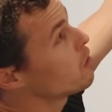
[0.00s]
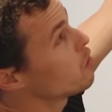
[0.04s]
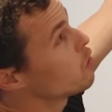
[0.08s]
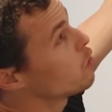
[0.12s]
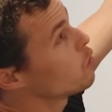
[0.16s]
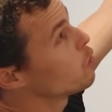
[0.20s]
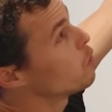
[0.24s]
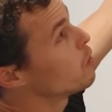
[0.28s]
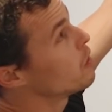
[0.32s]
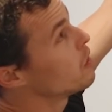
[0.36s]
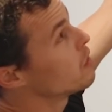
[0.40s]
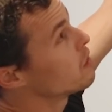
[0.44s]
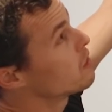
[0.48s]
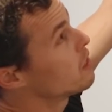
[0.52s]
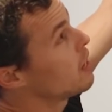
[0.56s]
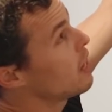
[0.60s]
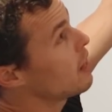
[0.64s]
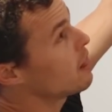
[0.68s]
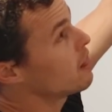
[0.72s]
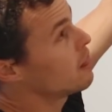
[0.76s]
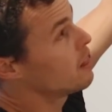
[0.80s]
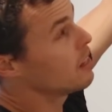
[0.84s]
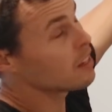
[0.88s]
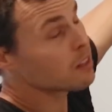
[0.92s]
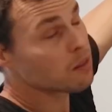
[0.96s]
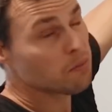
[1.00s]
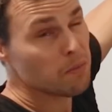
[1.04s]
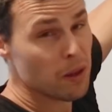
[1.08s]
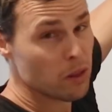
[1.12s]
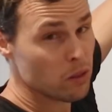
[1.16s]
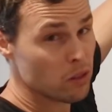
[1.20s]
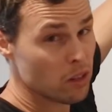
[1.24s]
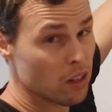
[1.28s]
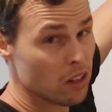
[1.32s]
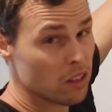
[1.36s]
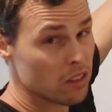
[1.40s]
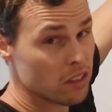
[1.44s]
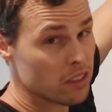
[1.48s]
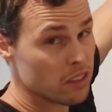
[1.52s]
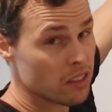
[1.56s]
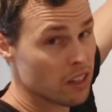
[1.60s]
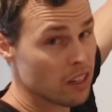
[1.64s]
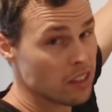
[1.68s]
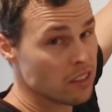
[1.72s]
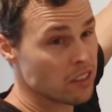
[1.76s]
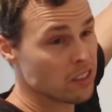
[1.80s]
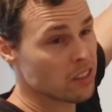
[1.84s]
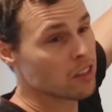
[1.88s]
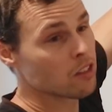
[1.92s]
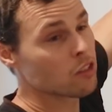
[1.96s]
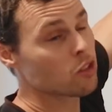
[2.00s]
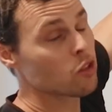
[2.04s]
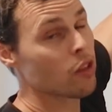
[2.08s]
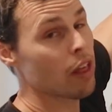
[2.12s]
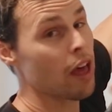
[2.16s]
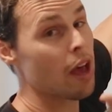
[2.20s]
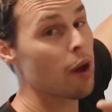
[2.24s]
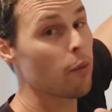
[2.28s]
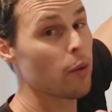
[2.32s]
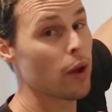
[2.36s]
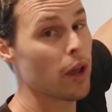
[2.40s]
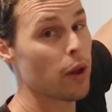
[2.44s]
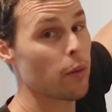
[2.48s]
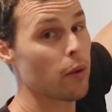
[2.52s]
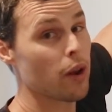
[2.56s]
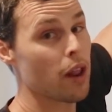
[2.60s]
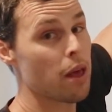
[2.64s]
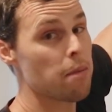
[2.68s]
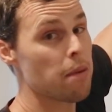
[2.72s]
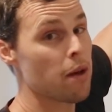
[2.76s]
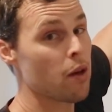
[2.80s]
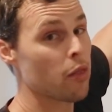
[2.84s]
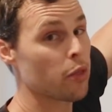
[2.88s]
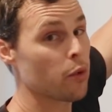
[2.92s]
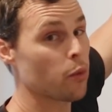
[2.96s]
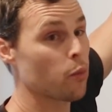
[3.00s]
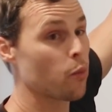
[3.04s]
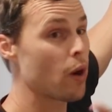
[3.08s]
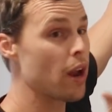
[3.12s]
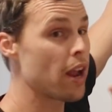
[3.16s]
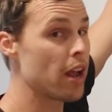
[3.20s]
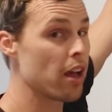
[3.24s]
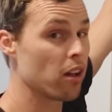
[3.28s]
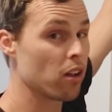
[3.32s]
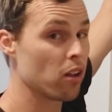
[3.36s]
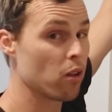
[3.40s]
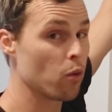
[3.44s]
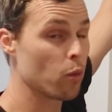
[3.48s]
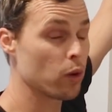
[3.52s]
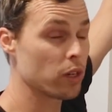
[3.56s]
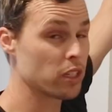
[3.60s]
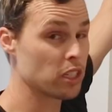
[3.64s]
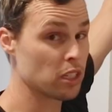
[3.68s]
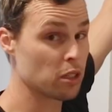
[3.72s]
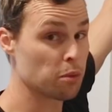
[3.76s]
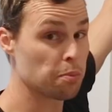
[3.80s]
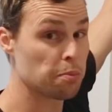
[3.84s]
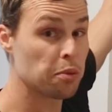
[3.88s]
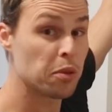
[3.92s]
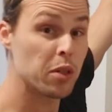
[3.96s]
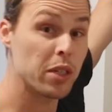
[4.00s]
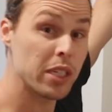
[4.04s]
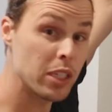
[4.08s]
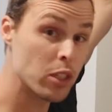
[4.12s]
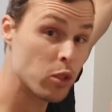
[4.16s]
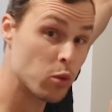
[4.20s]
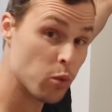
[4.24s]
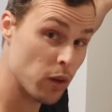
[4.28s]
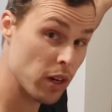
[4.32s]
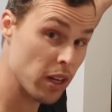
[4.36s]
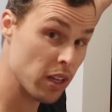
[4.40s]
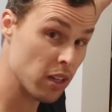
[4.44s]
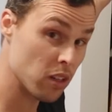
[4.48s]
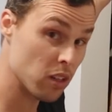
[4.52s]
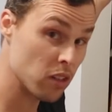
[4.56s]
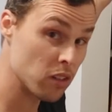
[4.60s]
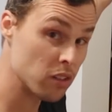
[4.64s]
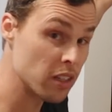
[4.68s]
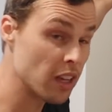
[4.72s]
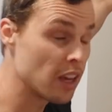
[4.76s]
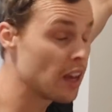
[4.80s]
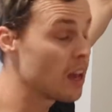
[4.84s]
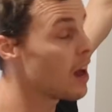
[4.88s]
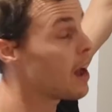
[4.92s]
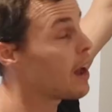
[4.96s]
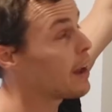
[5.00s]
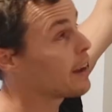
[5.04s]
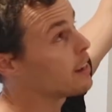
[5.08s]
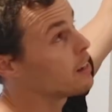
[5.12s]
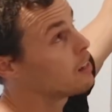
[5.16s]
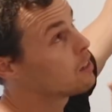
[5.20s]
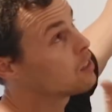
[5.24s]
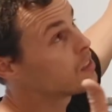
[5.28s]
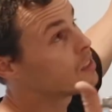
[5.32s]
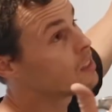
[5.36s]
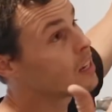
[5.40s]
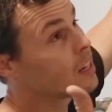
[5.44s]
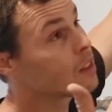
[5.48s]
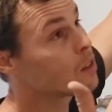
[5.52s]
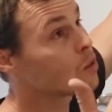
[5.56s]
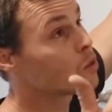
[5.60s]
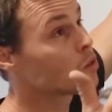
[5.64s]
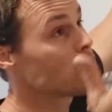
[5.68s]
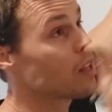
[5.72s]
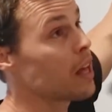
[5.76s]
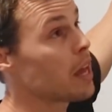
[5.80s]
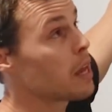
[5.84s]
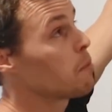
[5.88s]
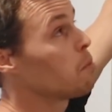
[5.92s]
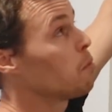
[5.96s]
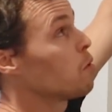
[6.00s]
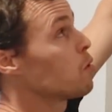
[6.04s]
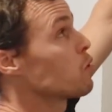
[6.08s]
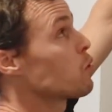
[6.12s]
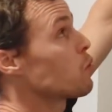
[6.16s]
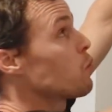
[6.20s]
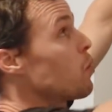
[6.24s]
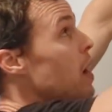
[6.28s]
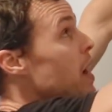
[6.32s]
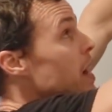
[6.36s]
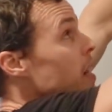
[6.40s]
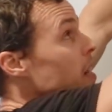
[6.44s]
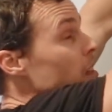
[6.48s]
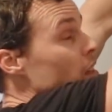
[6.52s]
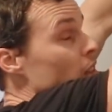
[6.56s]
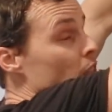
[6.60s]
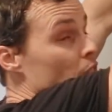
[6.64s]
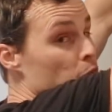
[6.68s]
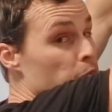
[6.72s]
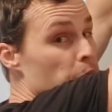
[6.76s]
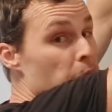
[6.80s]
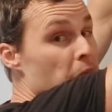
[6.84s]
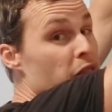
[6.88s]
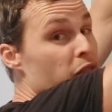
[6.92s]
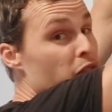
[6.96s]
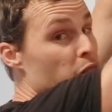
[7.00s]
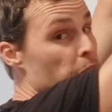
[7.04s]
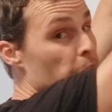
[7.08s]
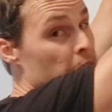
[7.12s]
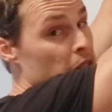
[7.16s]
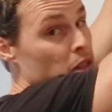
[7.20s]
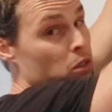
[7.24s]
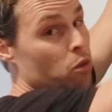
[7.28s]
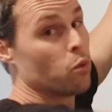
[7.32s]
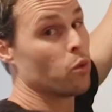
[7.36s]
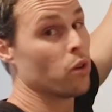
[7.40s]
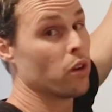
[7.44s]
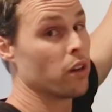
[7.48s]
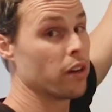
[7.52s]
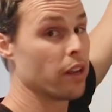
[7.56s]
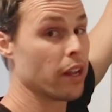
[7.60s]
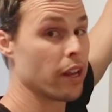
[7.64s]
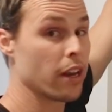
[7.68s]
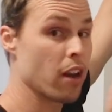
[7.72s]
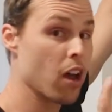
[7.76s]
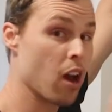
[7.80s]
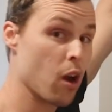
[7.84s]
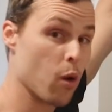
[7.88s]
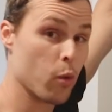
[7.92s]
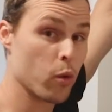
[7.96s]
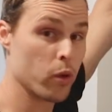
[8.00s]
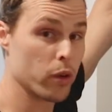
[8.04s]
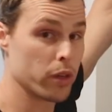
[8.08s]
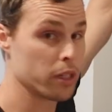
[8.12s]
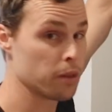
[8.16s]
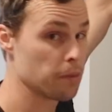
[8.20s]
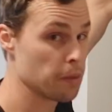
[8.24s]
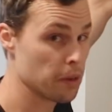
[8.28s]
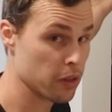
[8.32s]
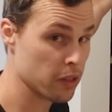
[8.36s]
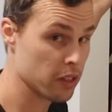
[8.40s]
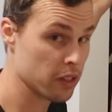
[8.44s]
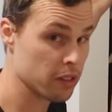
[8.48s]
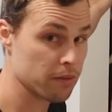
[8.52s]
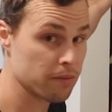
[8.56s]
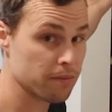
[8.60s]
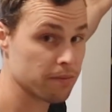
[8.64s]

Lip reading: to do is get this mounted onto studs, so that way when I mount the rail, which is pre-drilled, I can sink those lag bolts right into this beefy piece of wood and not worry about it.